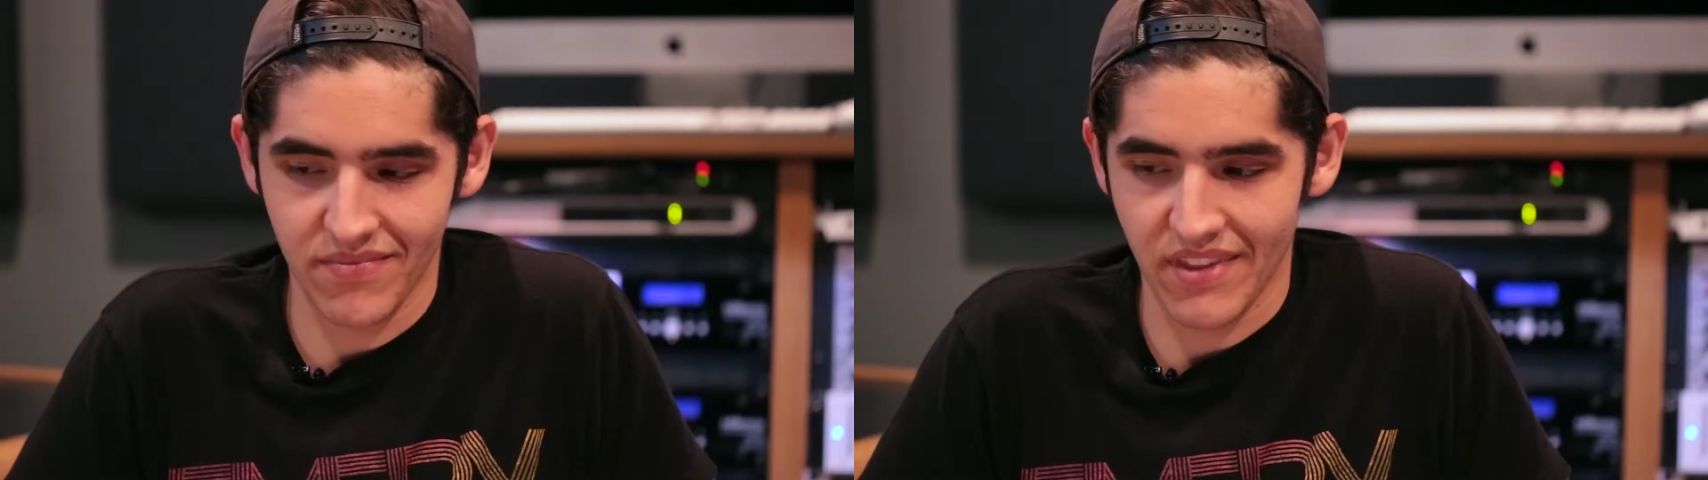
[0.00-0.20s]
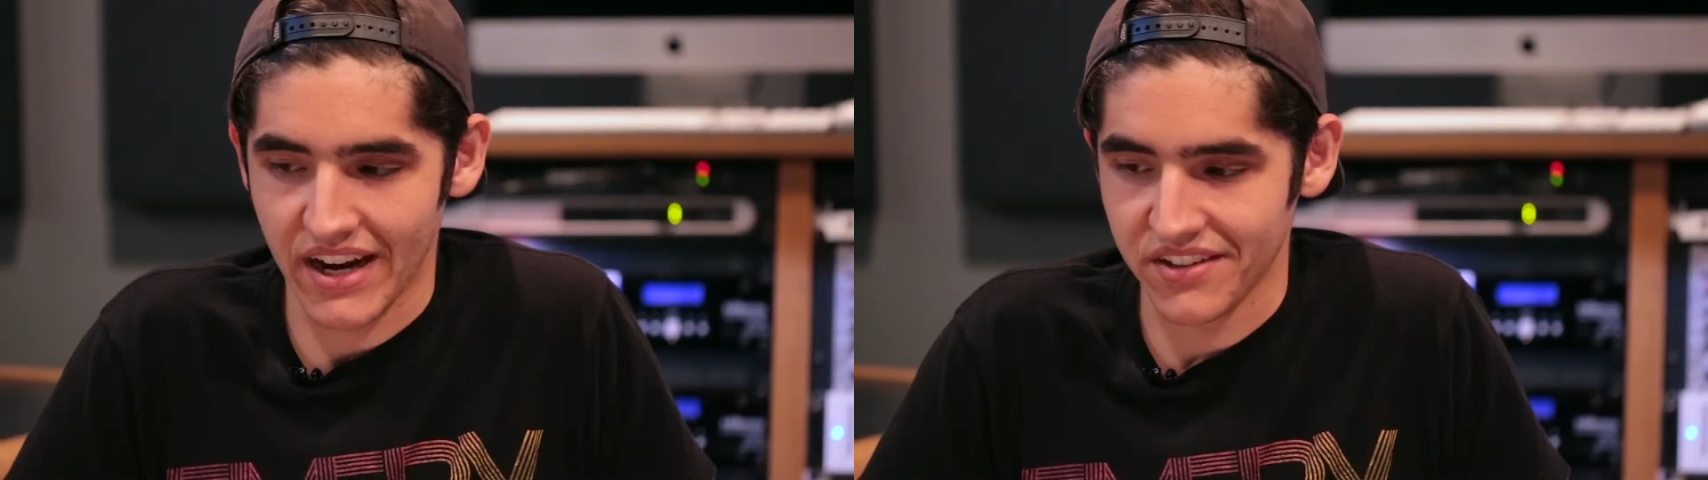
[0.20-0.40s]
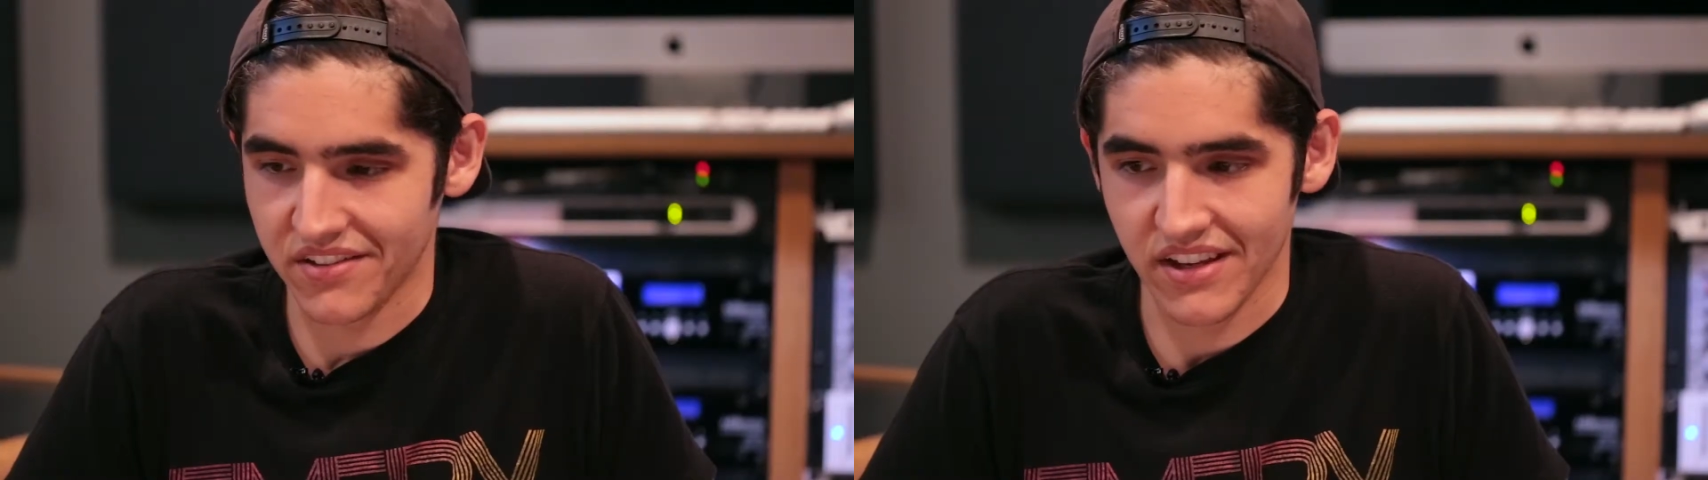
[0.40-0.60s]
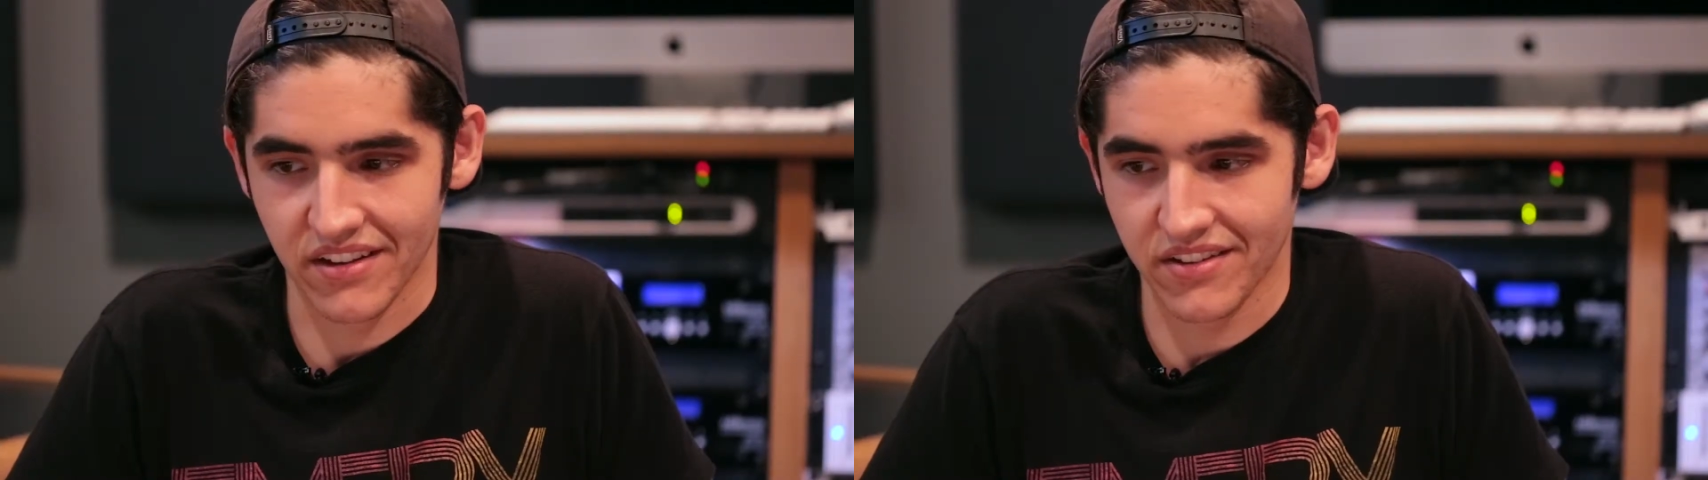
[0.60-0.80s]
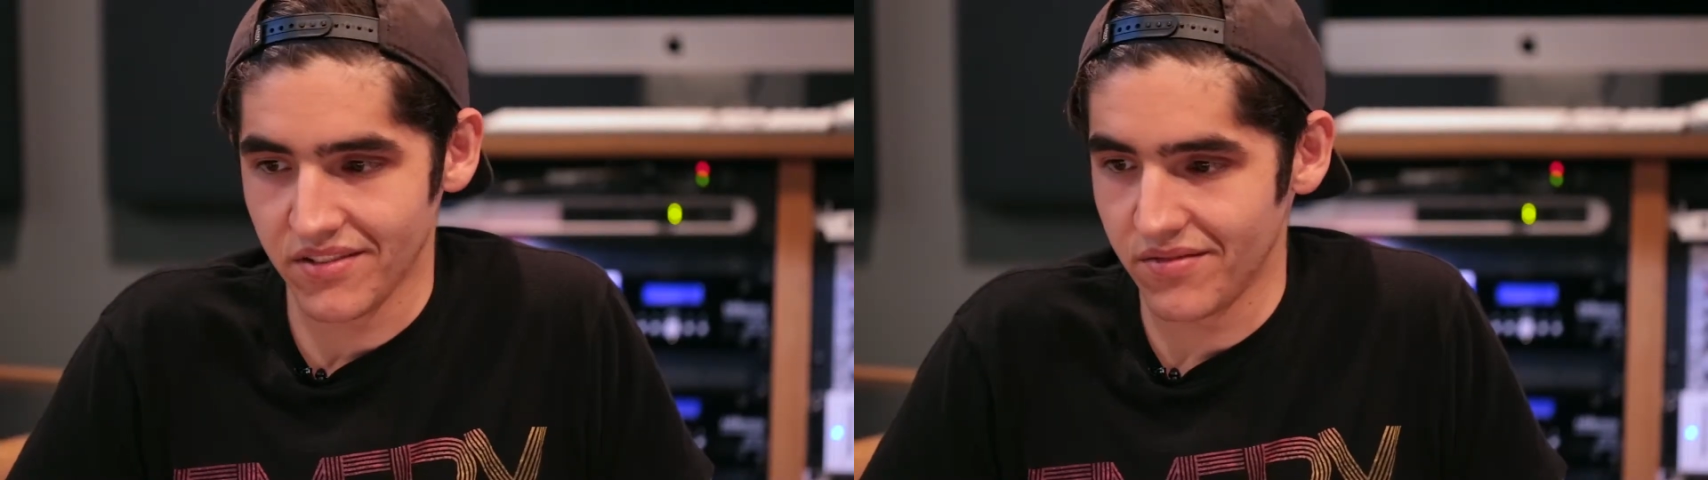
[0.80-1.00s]
I just
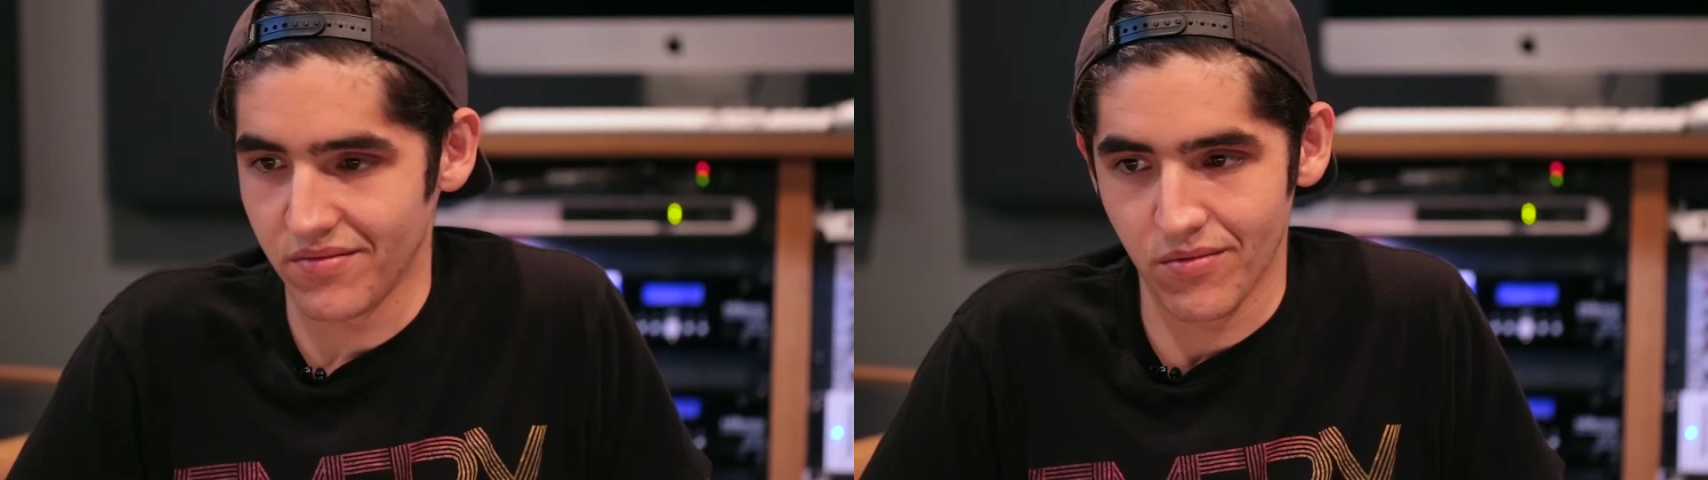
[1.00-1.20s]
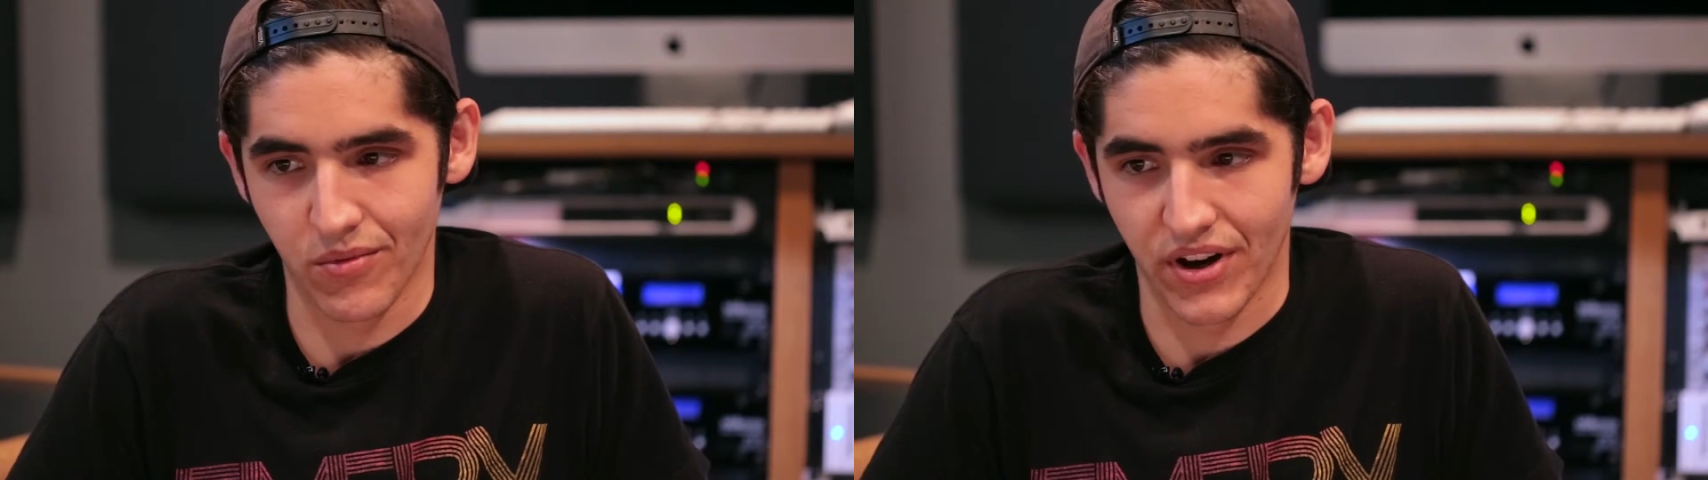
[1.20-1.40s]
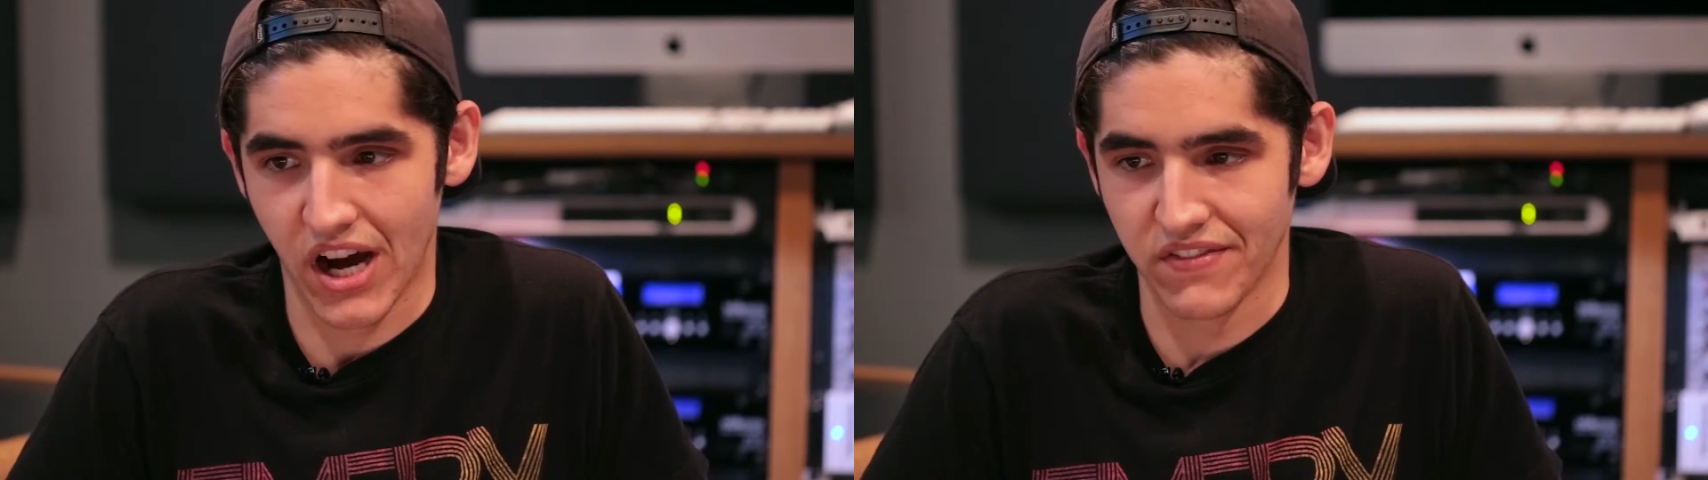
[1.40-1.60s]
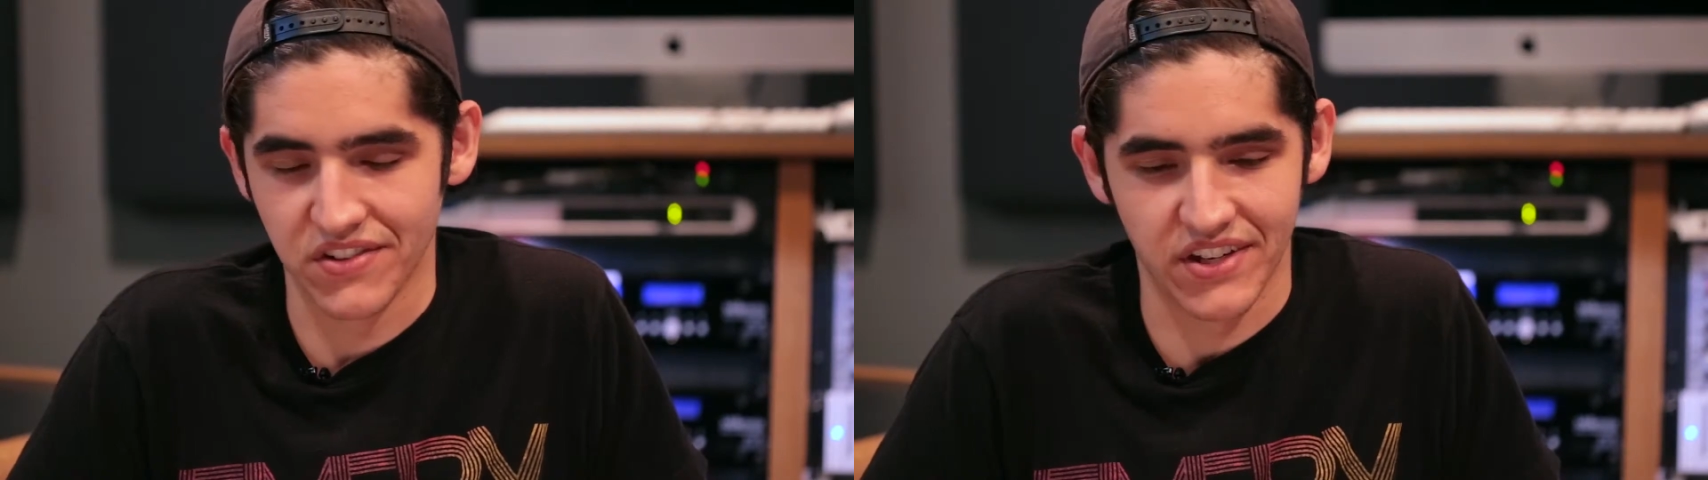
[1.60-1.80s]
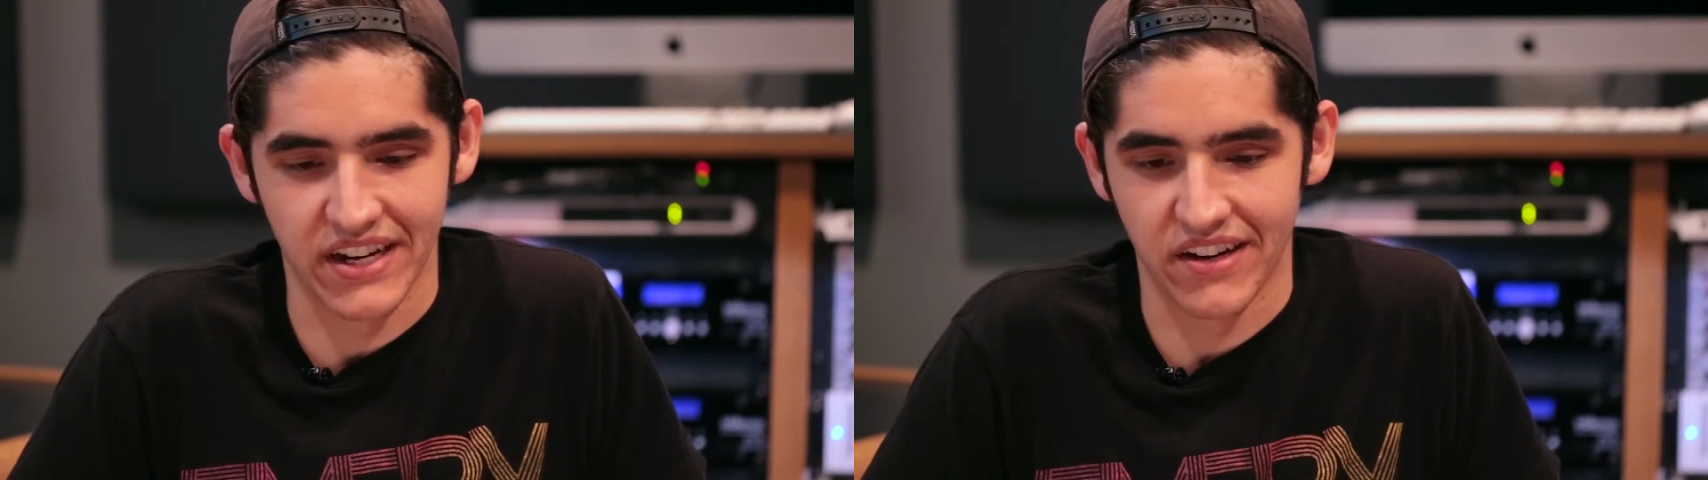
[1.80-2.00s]
think what
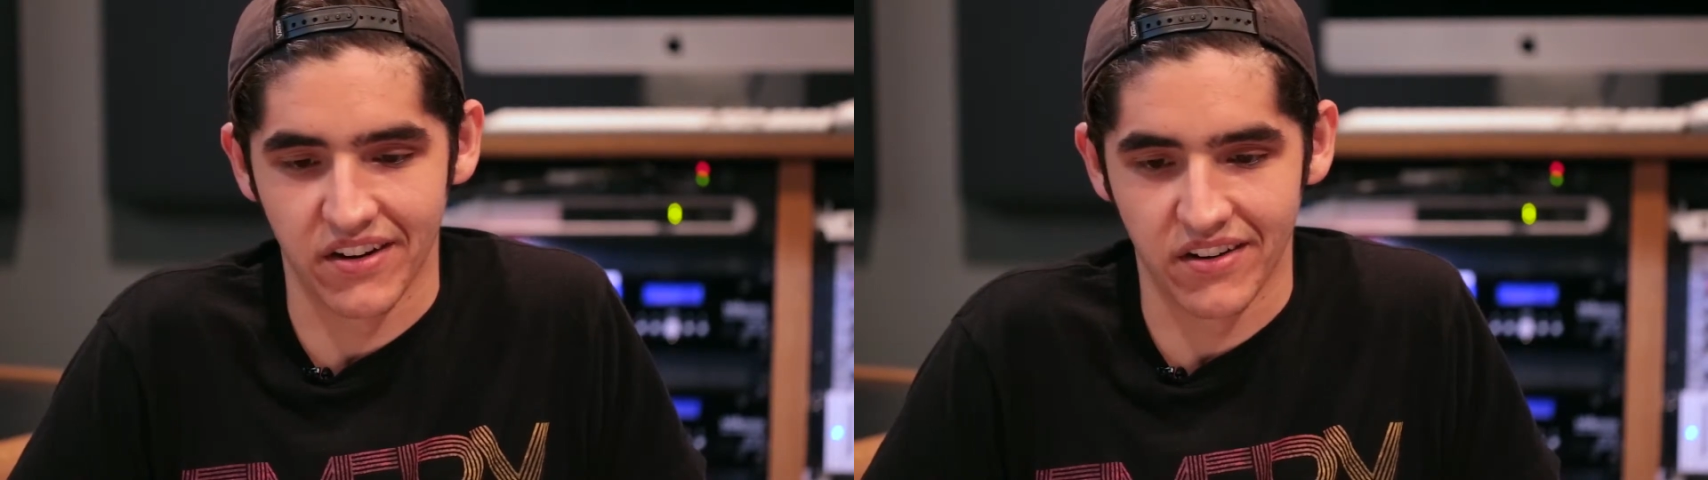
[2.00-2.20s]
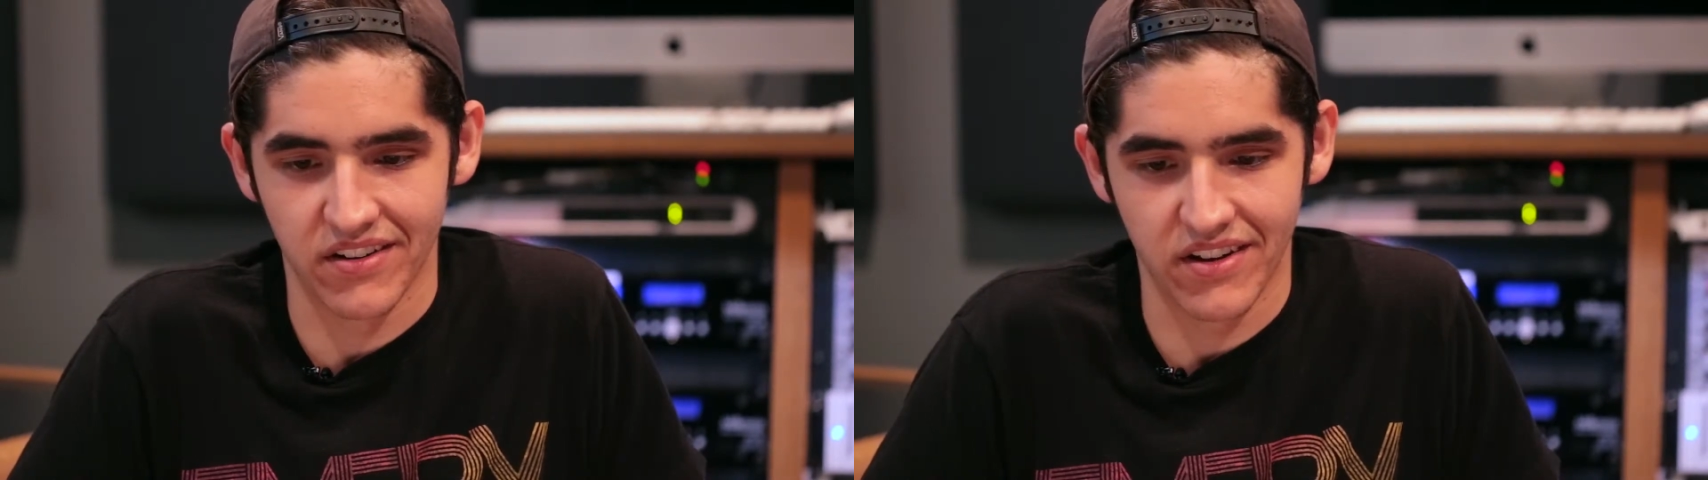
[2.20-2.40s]
offers here,